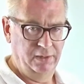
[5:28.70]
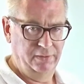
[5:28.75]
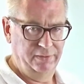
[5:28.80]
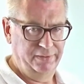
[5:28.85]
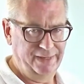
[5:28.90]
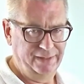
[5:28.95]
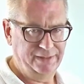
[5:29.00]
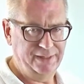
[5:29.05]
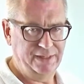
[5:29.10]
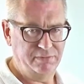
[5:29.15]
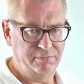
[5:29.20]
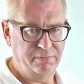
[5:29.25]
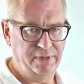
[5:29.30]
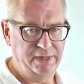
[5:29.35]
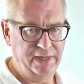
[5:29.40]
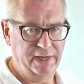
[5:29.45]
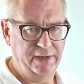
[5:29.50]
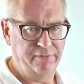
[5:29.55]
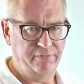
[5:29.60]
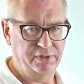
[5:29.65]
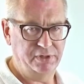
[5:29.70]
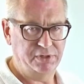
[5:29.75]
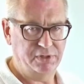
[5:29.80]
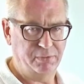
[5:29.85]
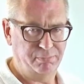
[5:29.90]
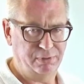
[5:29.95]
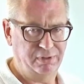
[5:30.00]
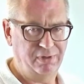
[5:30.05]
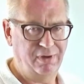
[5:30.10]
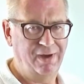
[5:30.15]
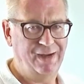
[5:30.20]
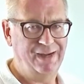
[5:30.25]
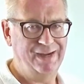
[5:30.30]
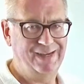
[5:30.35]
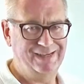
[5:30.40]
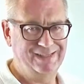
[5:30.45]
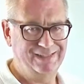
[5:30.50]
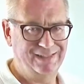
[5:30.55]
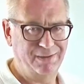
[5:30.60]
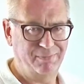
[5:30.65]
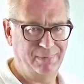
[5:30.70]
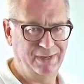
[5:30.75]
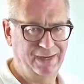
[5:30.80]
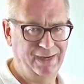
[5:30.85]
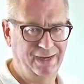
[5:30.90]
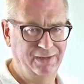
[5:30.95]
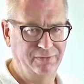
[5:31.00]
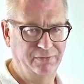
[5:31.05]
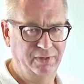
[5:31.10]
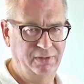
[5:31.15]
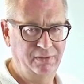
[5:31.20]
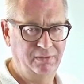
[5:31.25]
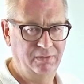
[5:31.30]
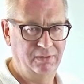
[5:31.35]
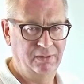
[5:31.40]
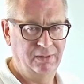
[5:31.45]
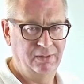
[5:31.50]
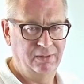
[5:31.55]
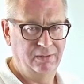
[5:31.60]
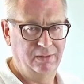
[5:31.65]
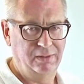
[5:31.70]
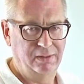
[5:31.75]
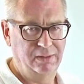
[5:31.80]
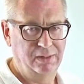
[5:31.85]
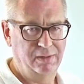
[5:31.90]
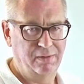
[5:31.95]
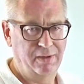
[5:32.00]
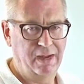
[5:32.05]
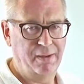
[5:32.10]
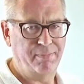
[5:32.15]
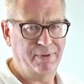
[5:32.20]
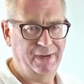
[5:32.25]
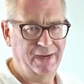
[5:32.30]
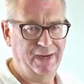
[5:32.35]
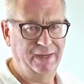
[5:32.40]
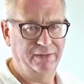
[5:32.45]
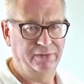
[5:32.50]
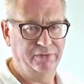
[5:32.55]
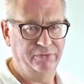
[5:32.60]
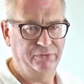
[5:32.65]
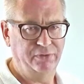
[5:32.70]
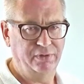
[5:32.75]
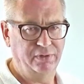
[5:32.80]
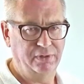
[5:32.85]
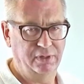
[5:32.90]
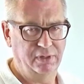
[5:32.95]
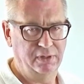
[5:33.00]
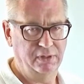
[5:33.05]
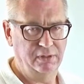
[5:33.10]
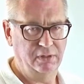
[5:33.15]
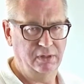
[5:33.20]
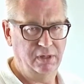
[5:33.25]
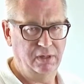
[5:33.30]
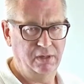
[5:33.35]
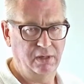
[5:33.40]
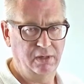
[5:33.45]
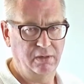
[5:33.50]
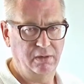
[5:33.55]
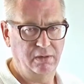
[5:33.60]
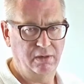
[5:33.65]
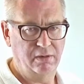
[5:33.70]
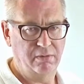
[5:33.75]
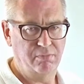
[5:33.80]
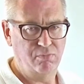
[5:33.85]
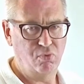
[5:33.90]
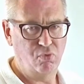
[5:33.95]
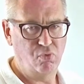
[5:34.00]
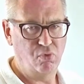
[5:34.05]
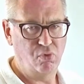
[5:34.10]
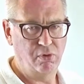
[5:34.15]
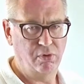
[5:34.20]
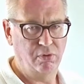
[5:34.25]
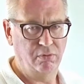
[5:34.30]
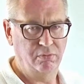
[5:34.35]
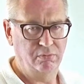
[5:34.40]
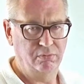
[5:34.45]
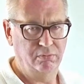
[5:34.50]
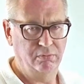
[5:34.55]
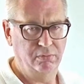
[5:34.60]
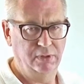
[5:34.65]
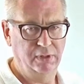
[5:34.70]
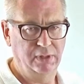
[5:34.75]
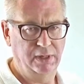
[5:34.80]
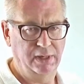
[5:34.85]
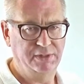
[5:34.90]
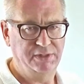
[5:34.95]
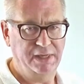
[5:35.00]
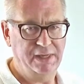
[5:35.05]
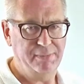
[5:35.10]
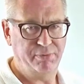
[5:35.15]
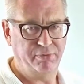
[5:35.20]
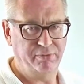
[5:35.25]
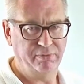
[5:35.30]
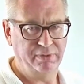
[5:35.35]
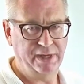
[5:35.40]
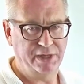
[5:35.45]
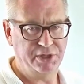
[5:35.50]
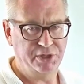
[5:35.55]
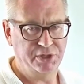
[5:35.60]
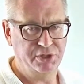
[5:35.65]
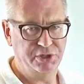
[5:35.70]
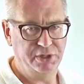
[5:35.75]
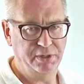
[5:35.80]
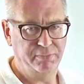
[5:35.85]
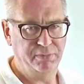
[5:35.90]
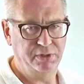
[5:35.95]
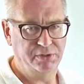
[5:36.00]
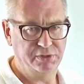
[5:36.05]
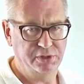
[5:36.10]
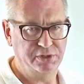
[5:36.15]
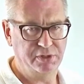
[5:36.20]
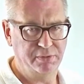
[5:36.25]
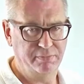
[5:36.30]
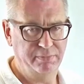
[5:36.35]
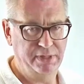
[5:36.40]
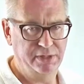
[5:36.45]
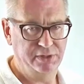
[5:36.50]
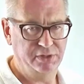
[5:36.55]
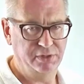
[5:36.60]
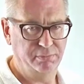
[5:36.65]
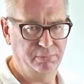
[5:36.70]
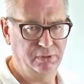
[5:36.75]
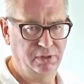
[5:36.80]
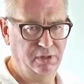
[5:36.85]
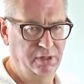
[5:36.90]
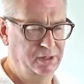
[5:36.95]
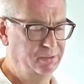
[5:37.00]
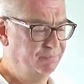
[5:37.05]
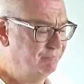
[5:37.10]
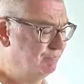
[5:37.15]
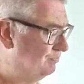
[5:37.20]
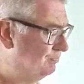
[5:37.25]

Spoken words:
That doesn't mean every supplier is a partner. A partner's got a deeper relationship than just a mere supplier.